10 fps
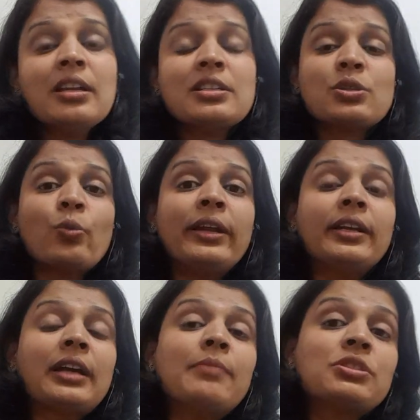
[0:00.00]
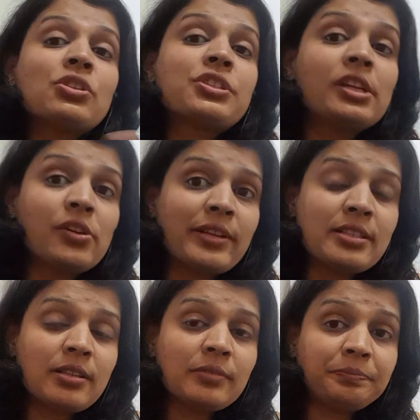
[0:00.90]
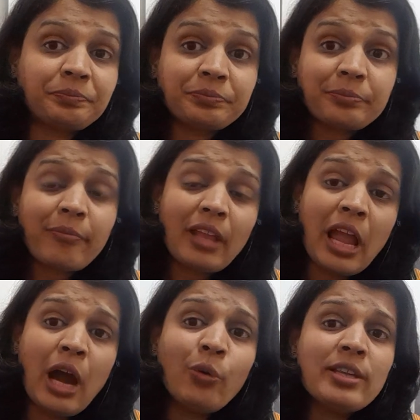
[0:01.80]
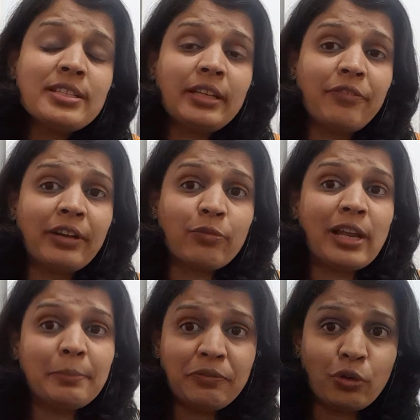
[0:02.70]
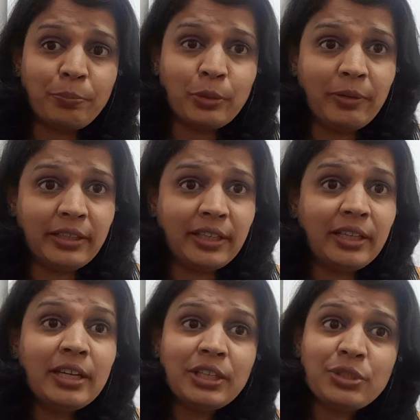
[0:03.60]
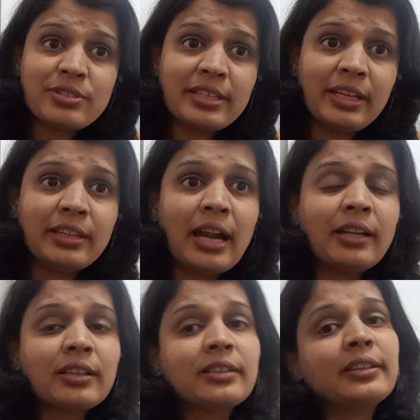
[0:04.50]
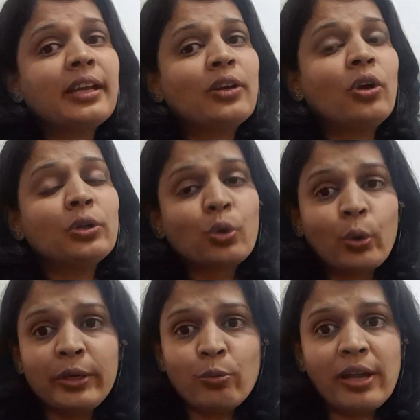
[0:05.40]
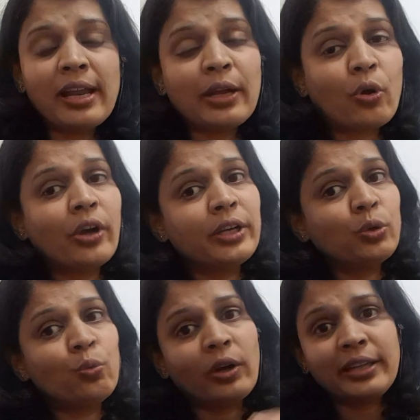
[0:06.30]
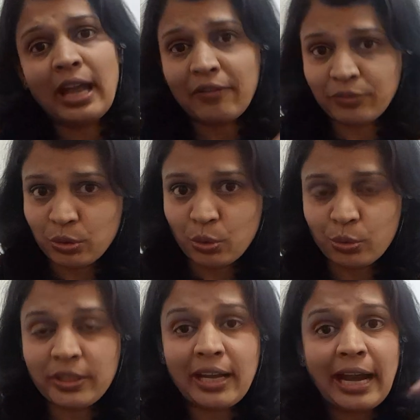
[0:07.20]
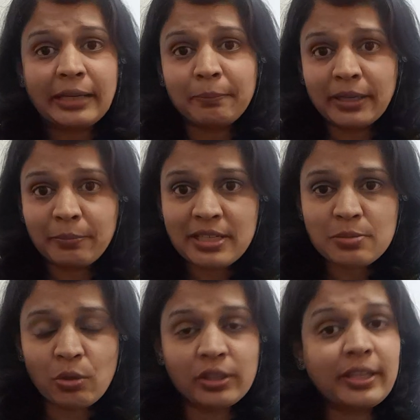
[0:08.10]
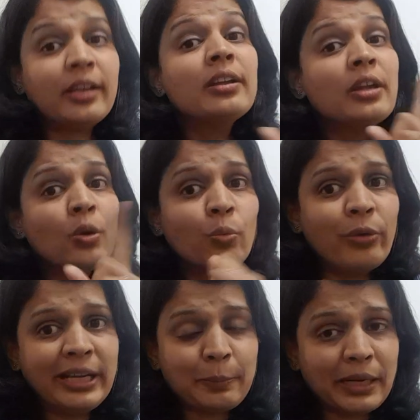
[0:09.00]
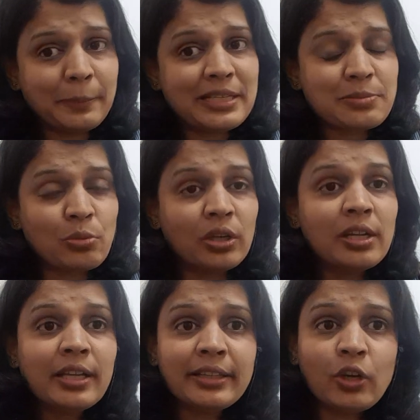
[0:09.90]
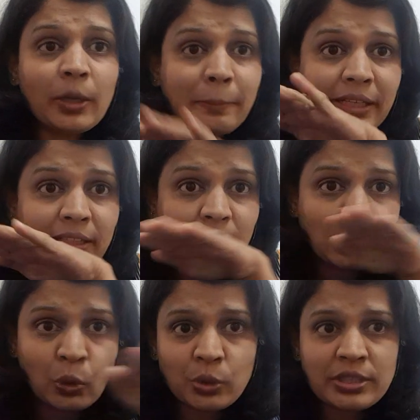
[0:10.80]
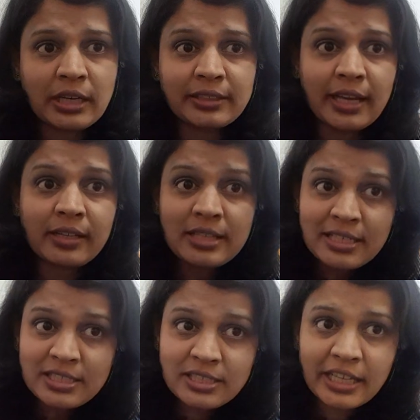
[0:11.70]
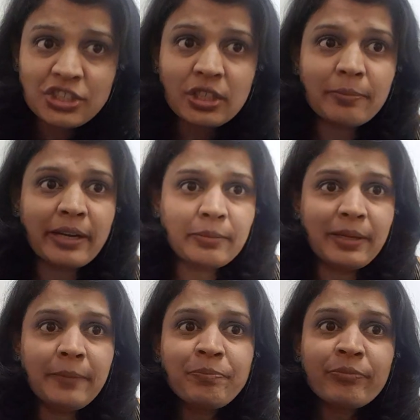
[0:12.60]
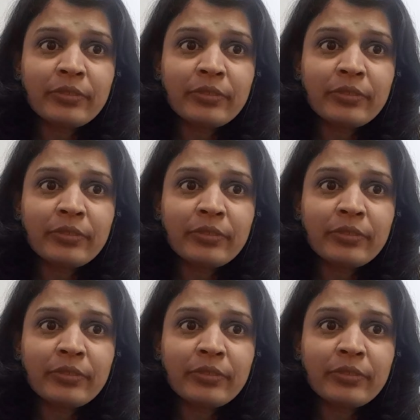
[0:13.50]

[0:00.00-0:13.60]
So when it comes to children, how does it affect? Well, before puberty, you see that they are not growing well according to what they have to grow. Their height might be small, their weight might be small, they're not meeting the growth chart, their stature might be